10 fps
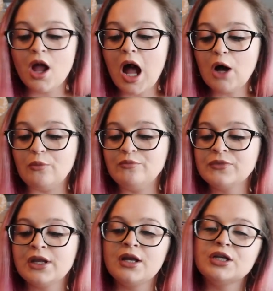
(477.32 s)
Oh,
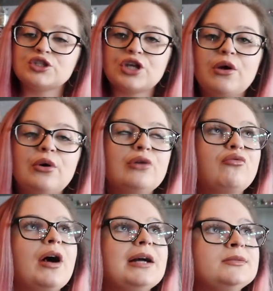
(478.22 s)
so,
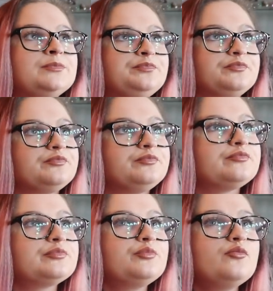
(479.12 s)
right.
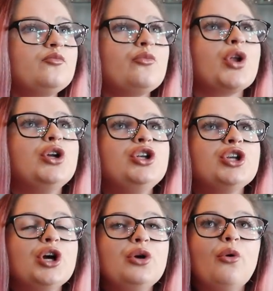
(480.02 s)
You
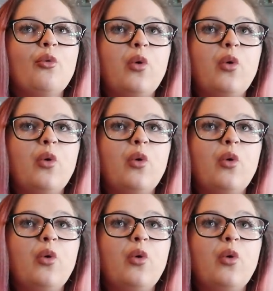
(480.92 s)
know